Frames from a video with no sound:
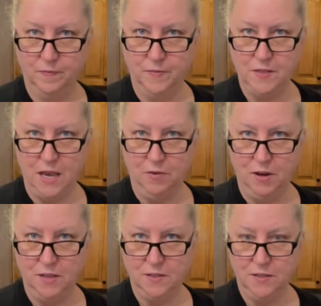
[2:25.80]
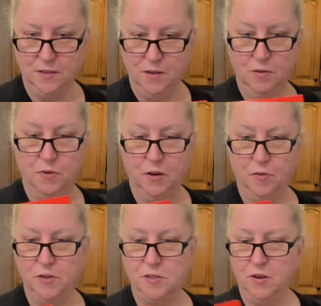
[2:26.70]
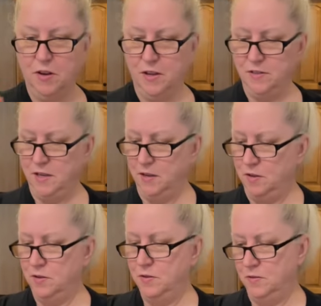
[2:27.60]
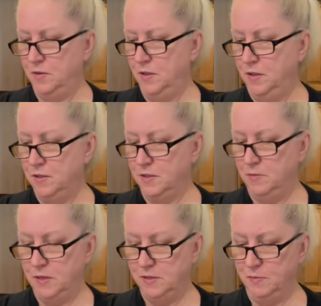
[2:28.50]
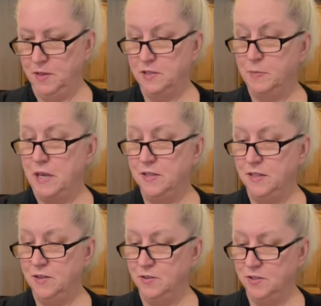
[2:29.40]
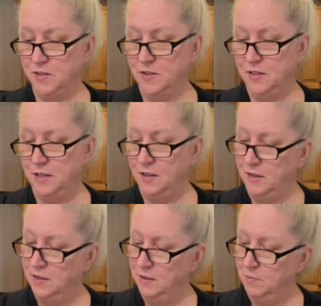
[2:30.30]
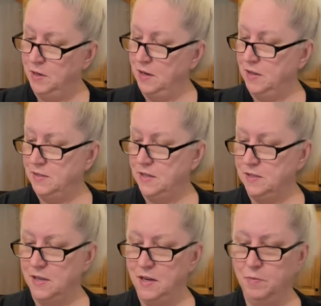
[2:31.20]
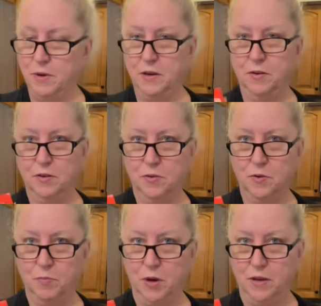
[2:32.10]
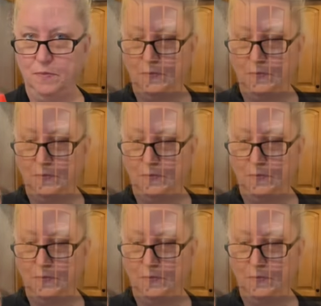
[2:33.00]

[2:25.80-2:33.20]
Zatarans. When I first saw it, I was like, oh, it's going to be something spicy or salty, but it says honey butter cornbread.